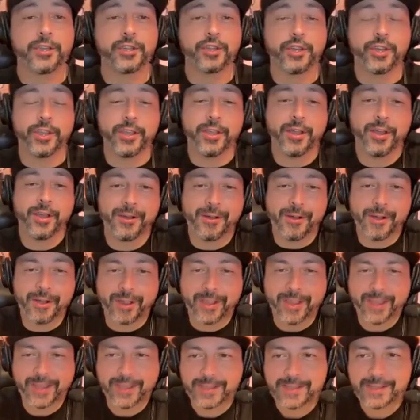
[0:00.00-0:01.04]
HDO?
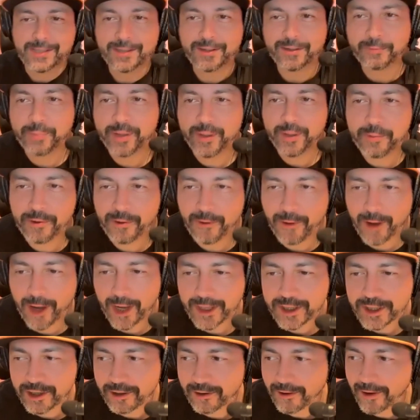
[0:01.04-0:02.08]
Okay, so people
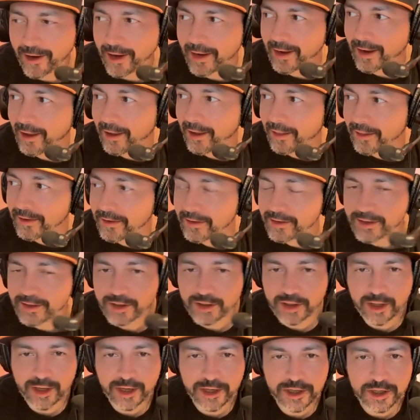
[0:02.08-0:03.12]
watching right now,
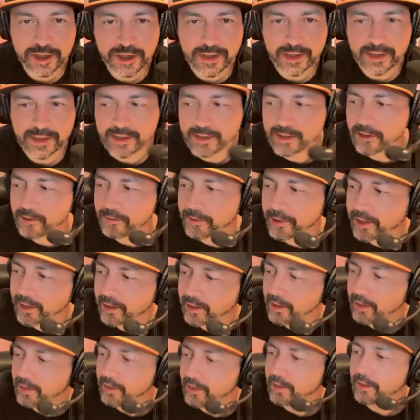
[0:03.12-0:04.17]
they're just assuming,
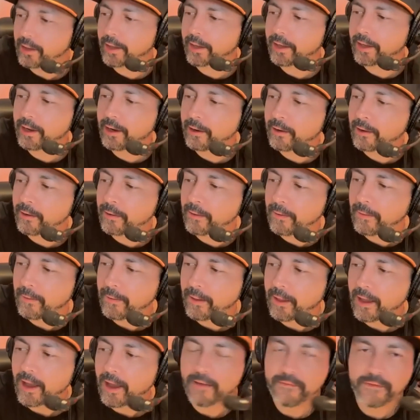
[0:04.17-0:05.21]
like, here,
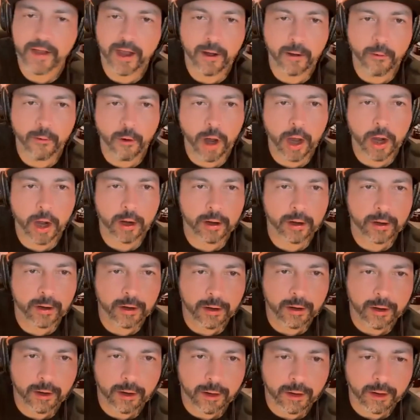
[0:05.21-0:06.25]
I've got water,
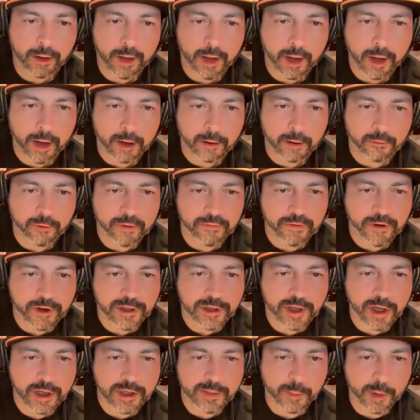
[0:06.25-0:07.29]

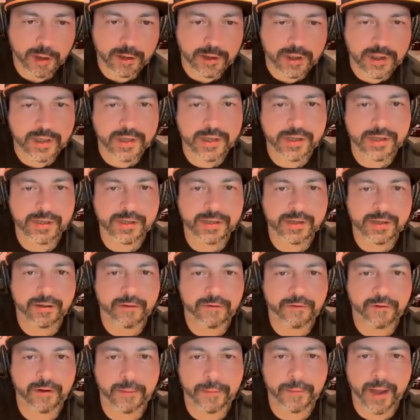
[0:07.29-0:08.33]
reverse osmosis
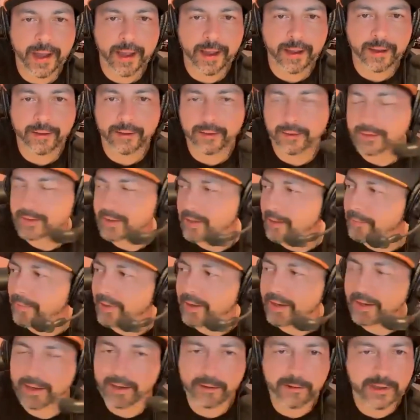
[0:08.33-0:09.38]
from my
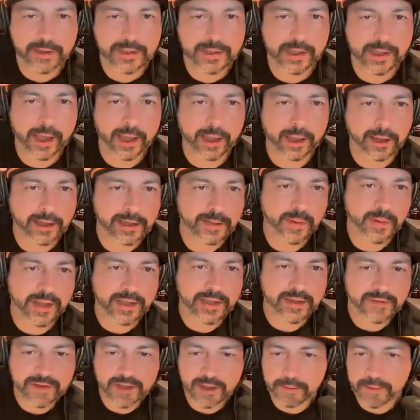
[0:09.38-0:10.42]
somebody. It was like
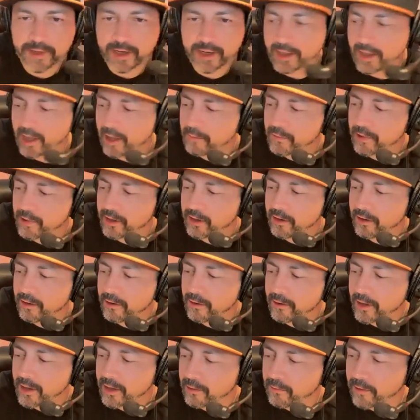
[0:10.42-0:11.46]
expensive. Somebody came to
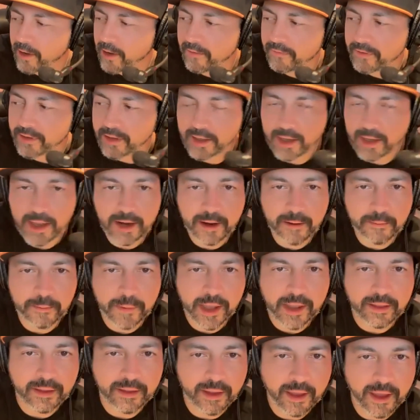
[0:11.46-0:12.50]
do it. We have to get it
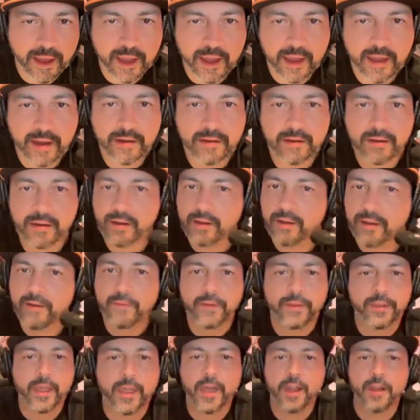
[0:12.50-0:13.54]
maintained.
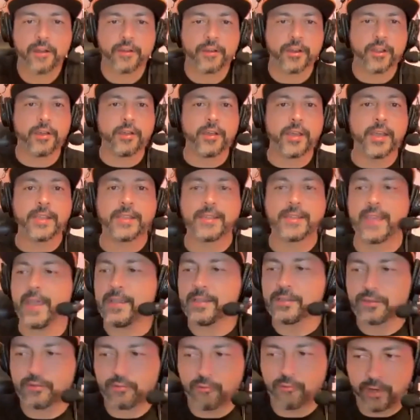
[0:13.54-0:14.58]
I don't know. It
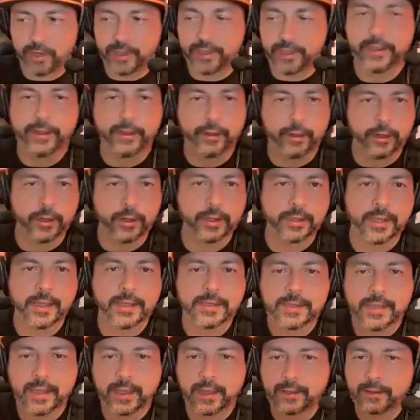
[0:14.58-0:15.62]
tastes really good.
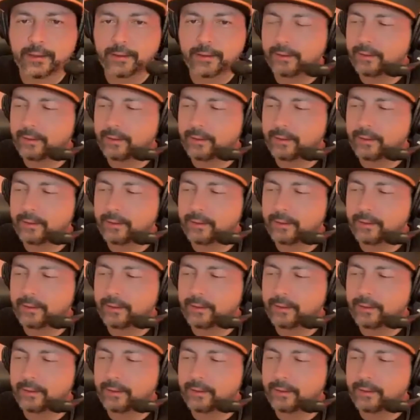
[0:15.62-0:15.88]
Tastes like